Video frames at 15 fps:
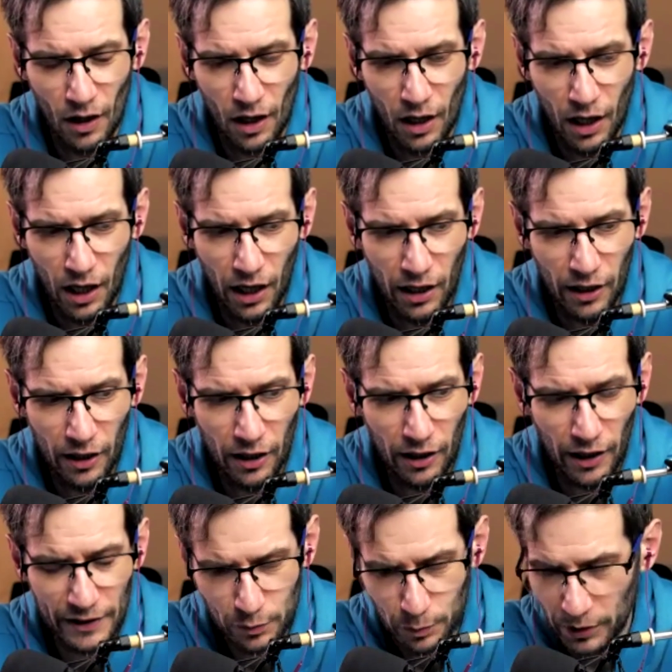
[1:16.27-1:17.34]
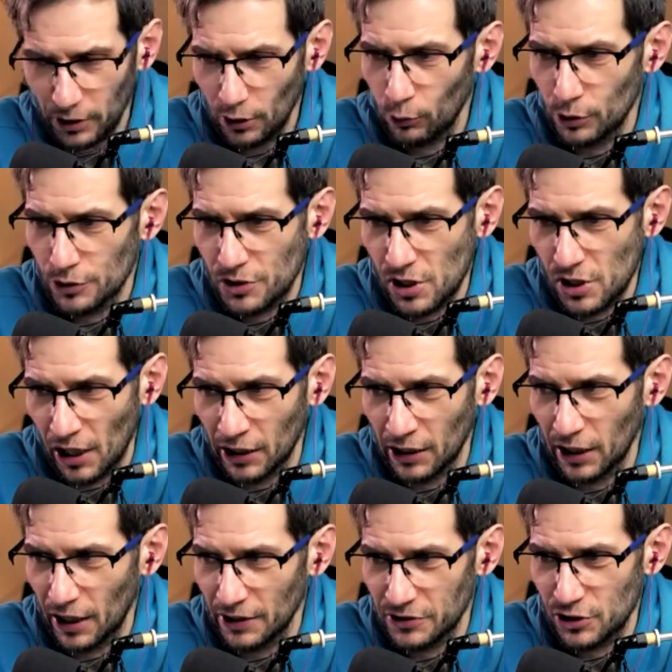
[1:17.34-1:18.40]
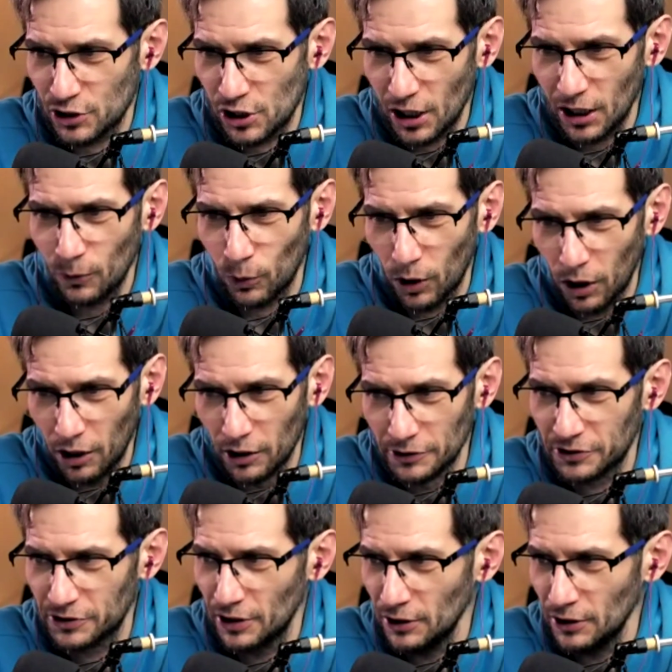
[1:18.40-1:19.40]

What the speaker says: As Pirio was saying, yes, she was